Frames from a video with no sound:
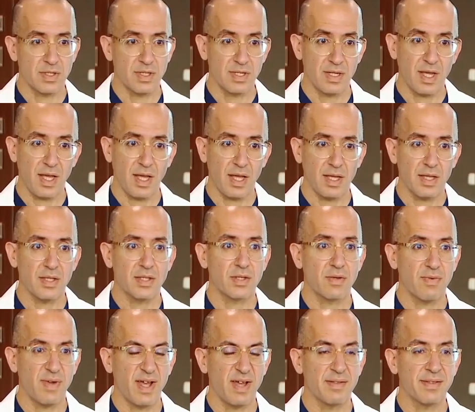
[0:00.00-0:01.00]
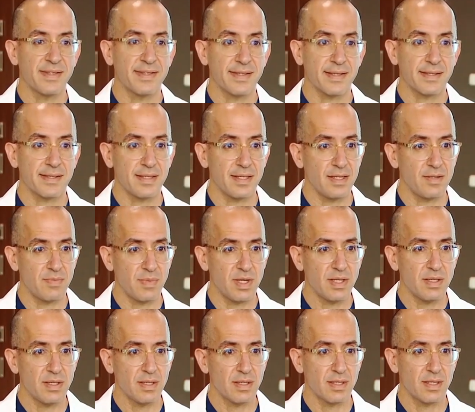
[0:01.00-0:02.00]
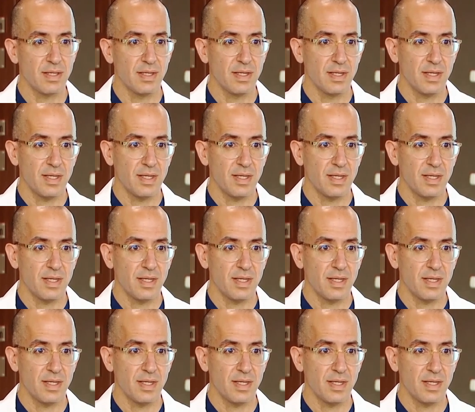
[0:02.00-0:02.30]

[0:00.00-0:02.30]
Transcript: today is around 16 months,